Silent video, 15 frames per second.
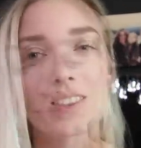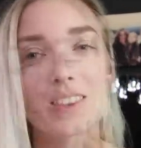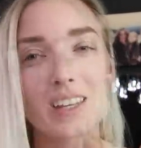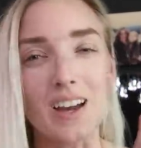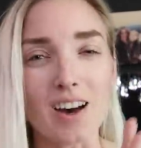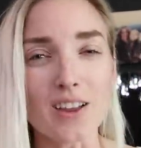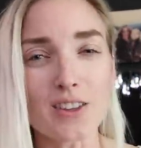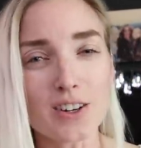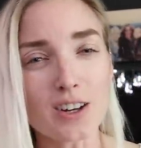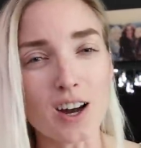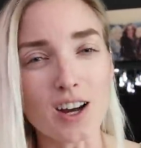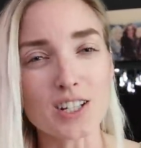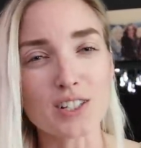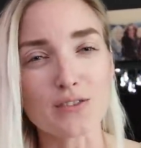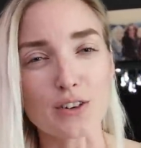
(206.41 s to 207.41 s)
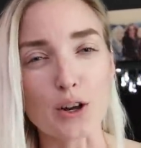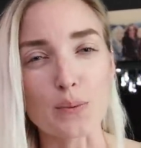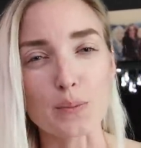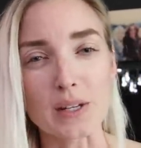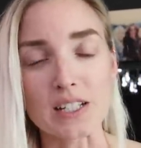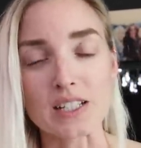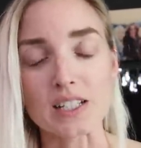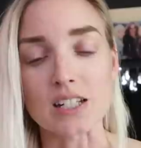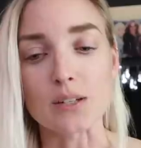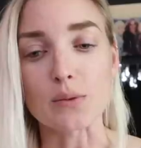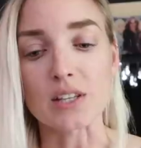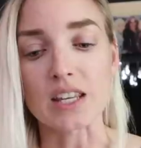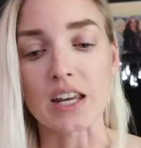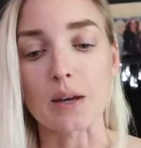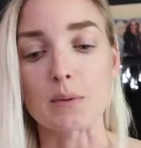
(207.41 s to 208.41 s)
The other cause for obesity
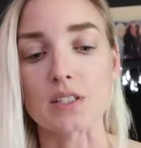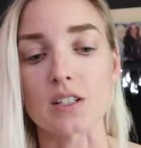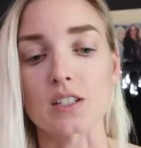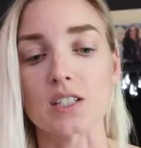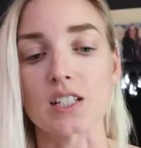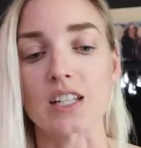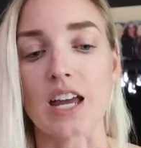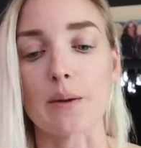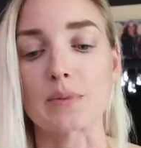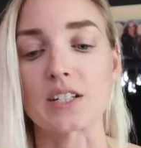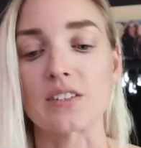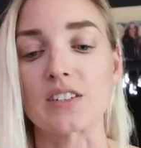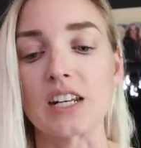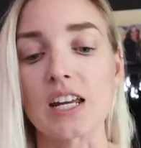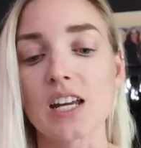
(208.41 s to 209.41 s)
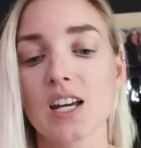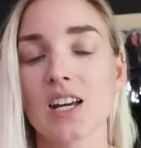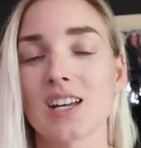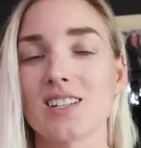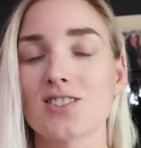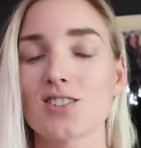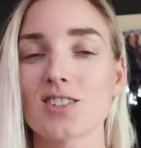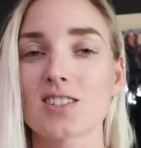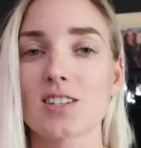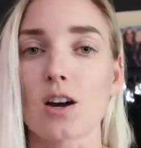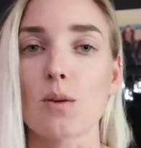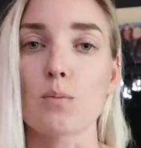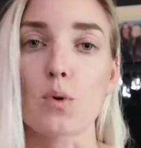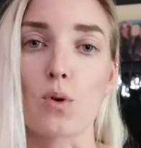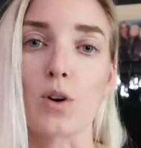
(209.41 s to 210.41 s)
with Amazons in captivity is
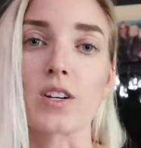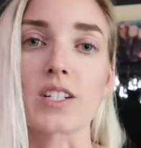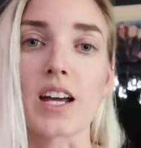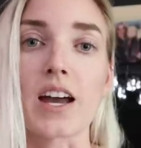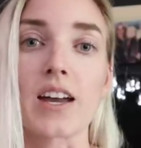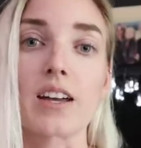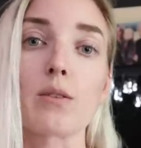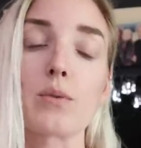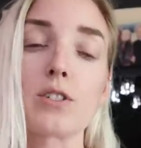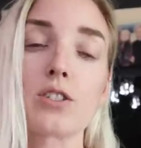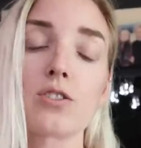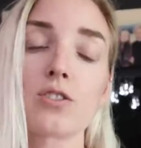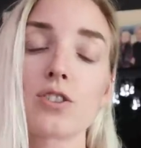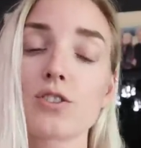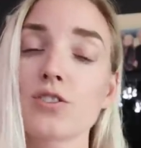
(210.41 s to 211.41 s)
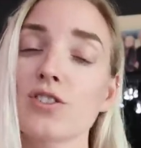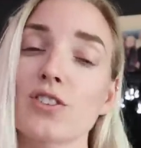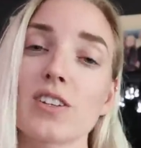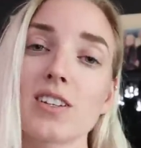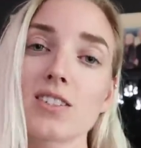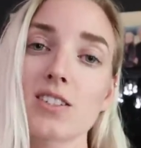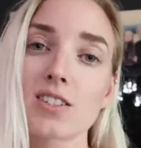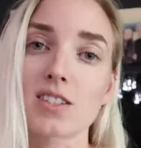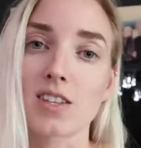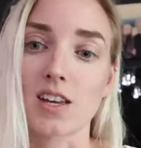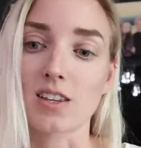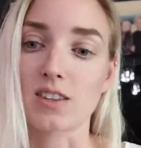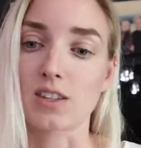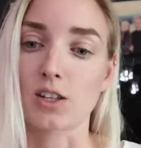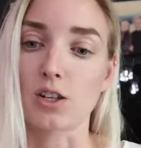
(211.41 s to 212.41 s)
just a poor diet, which is usually just
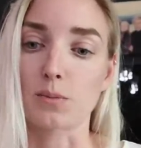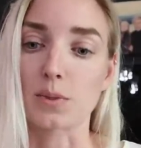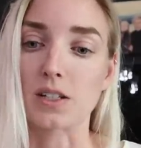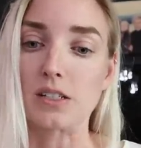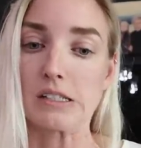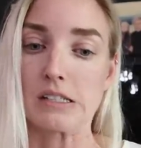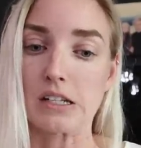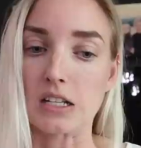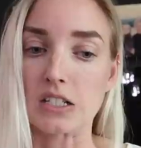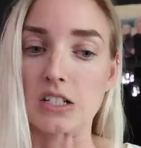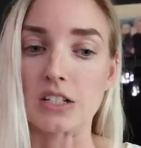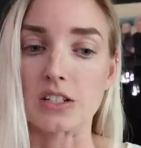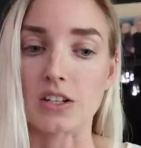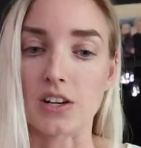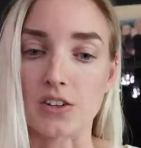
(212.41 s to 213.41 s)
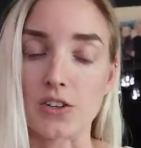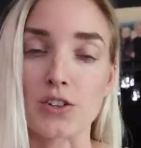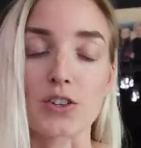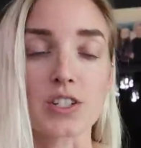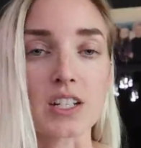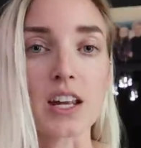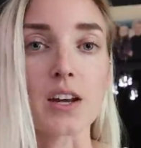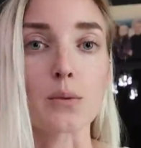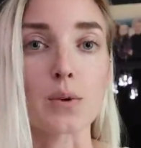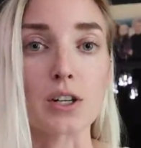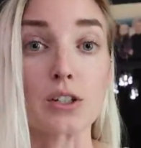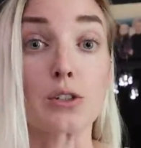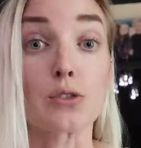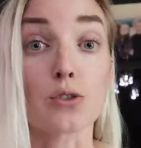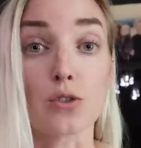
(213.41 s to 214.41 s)
that the human doesn't understand
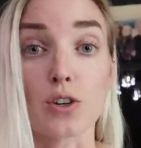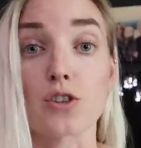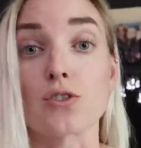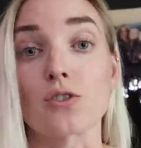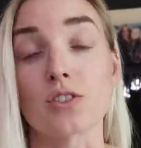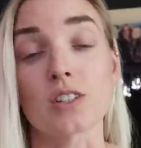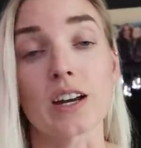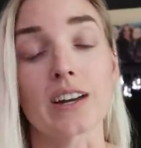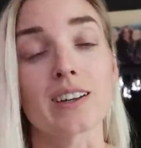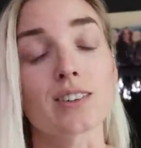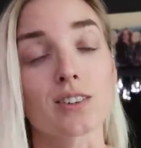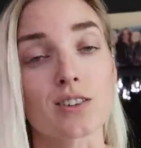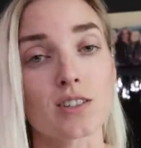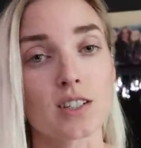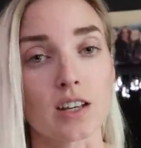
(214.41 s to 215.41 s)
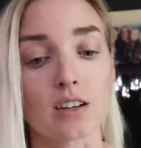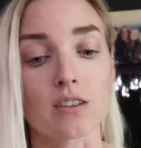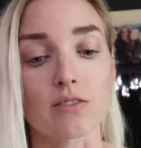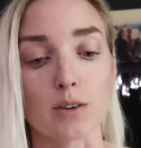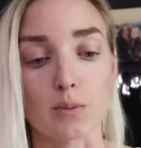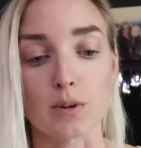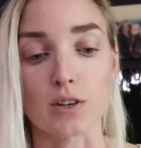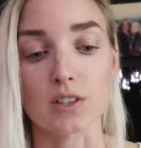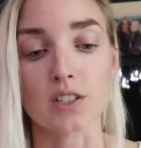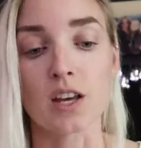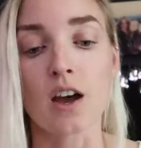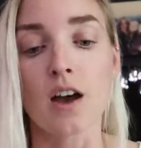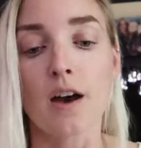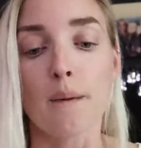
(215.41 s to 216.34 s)
what a nutritional diet looks like for birds.